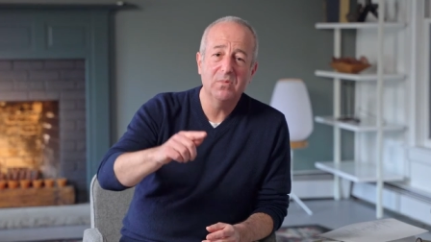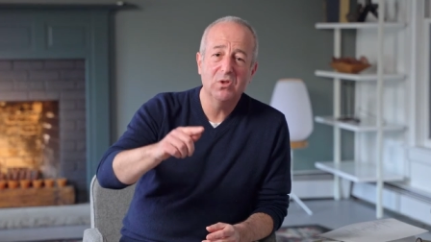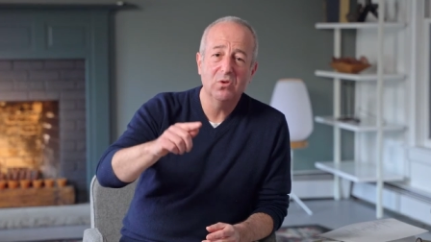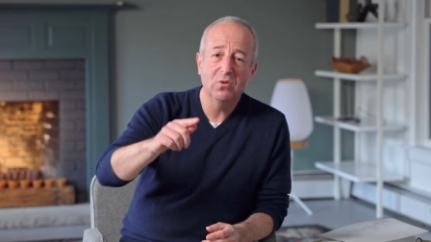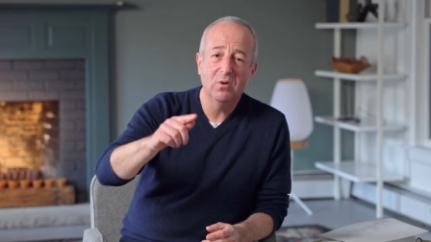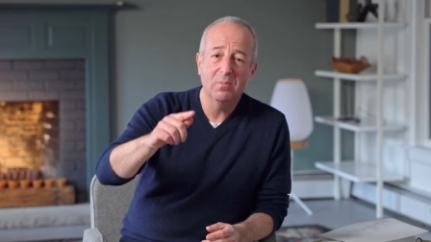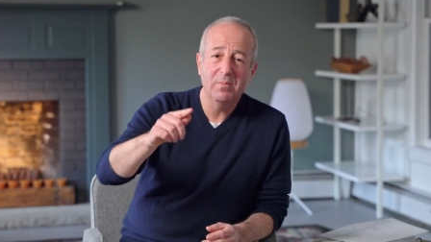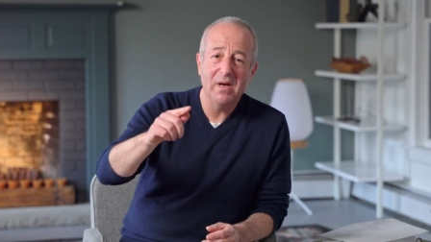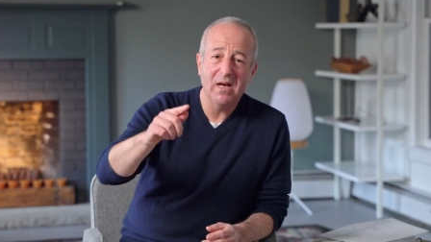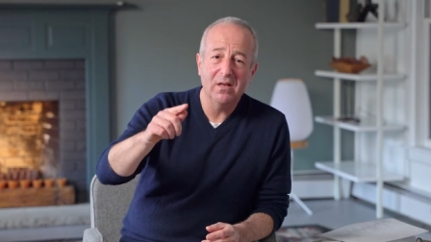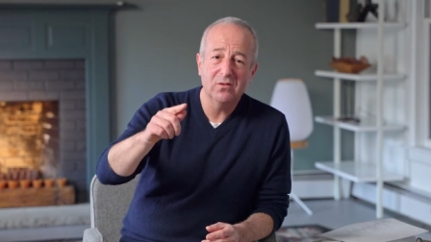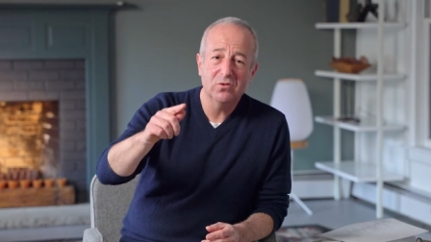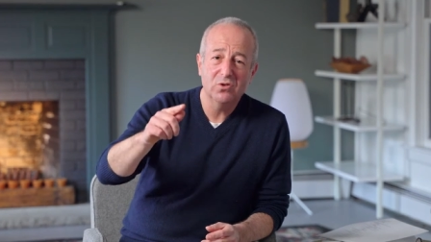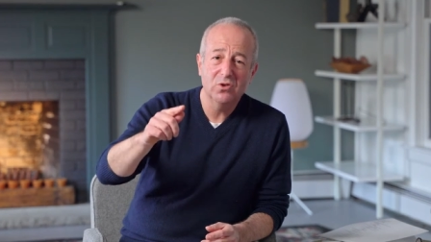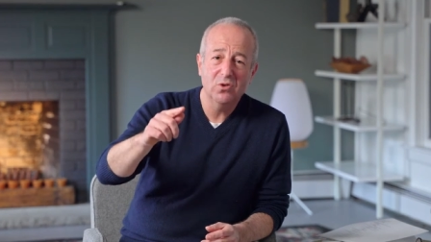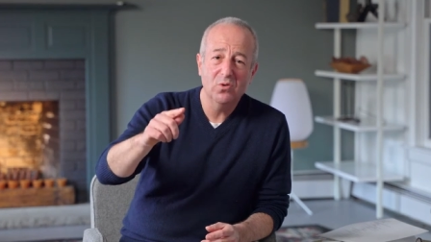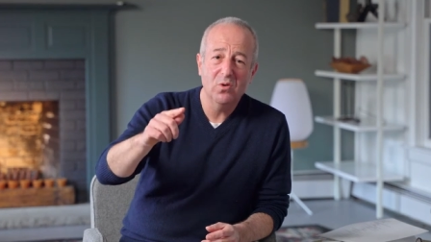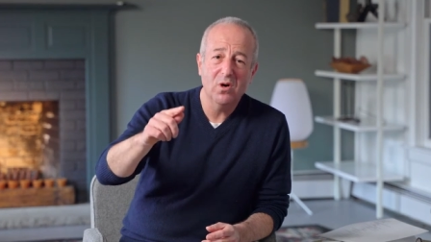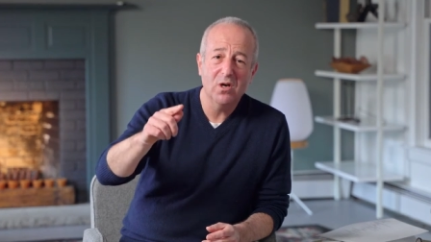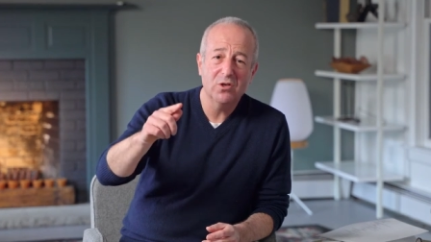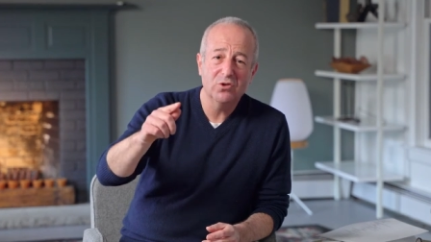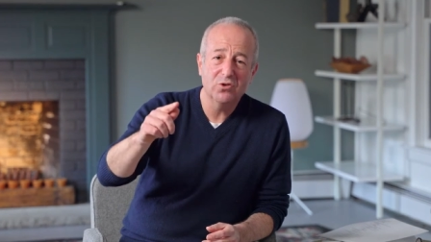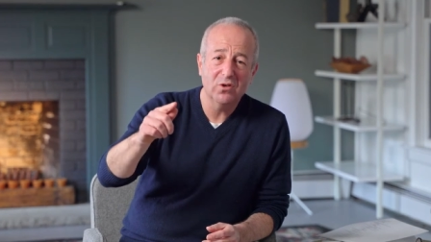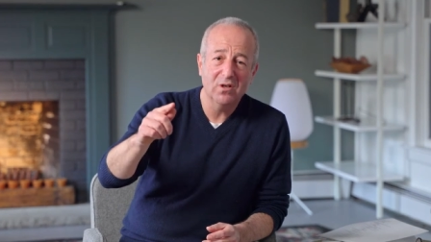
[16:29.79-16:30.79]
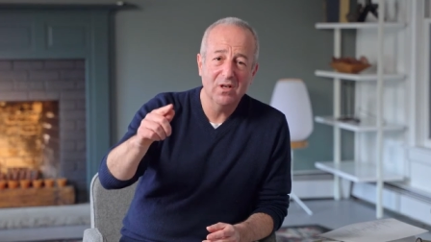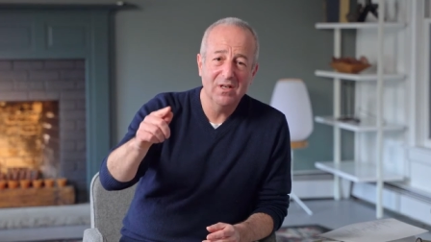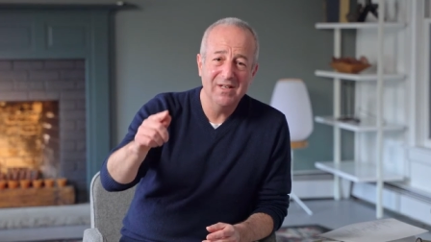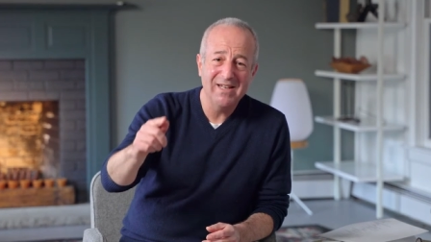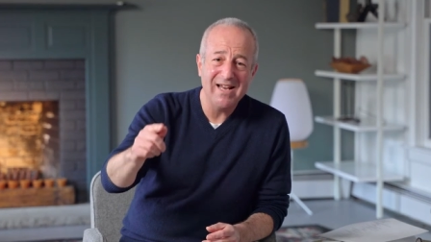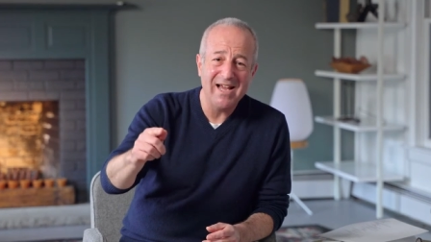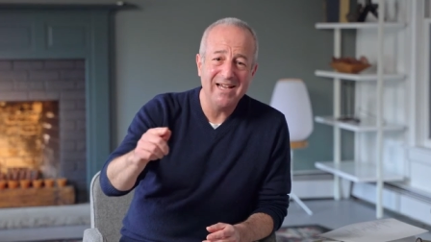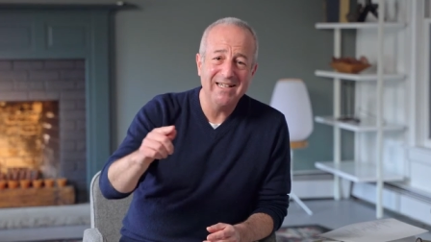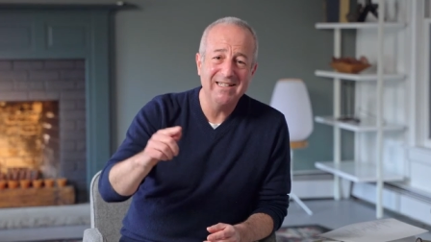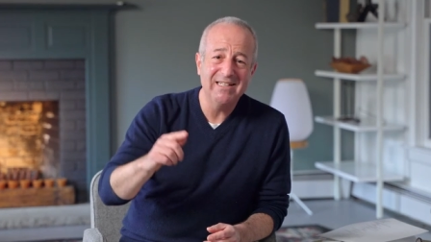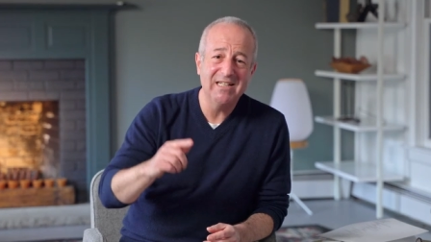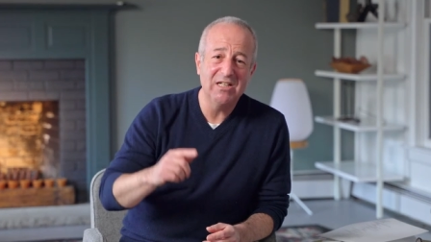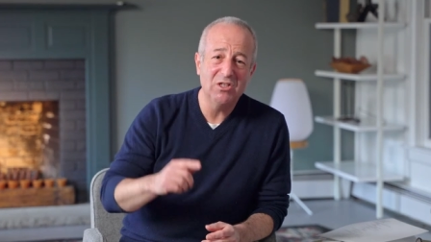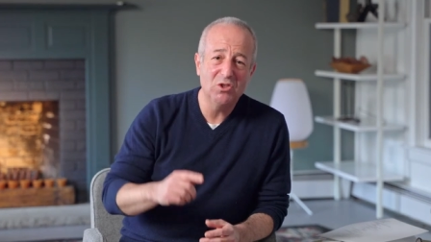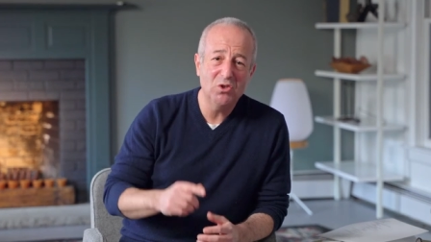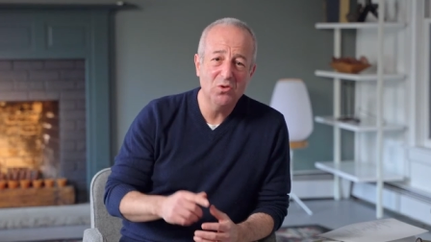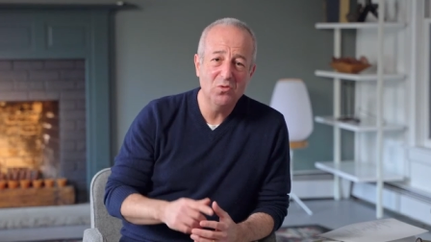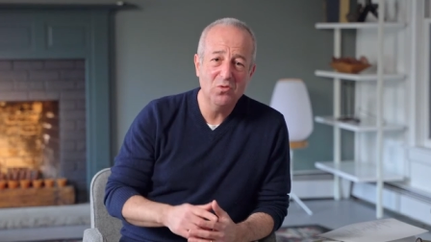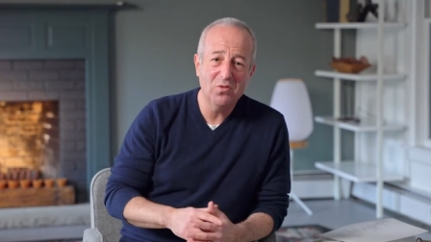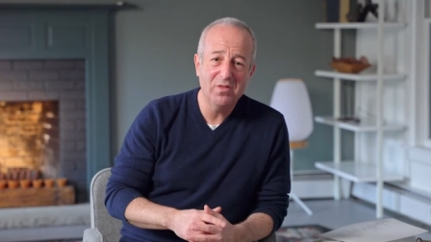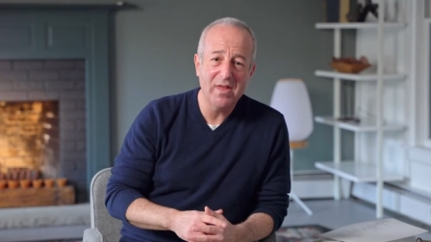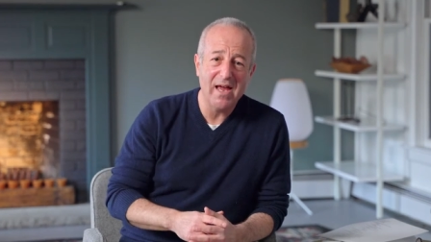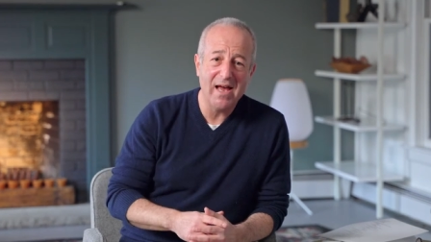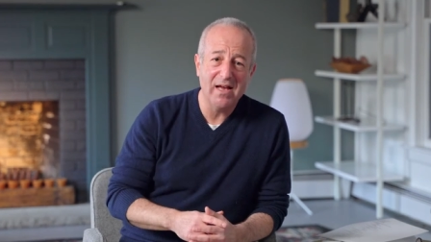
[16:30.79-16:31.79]
to about
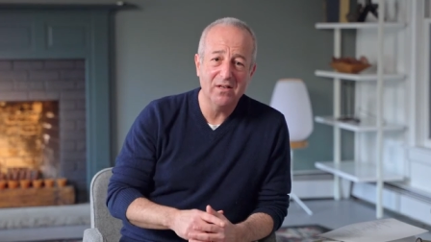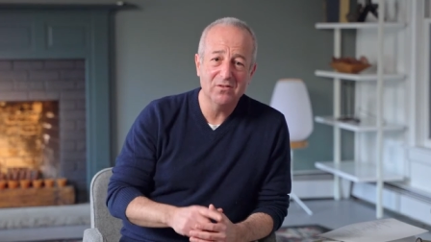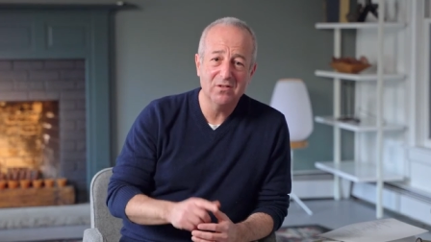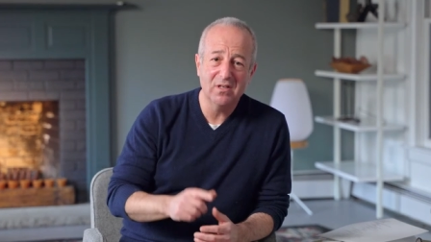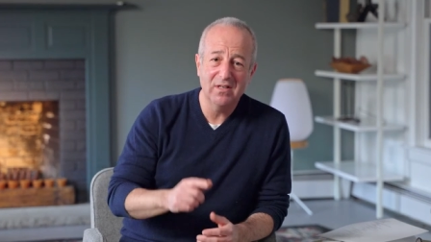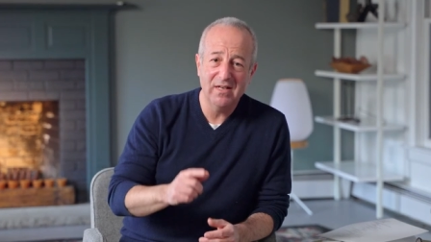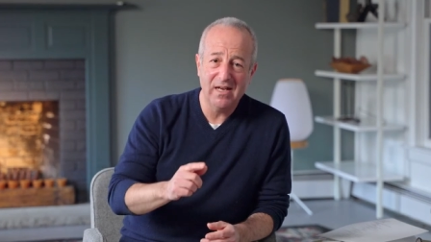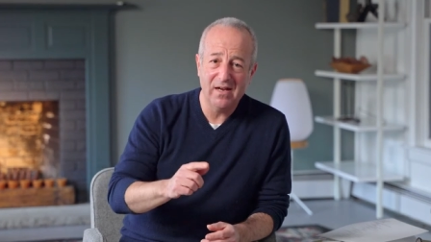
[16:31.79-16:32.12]
292,000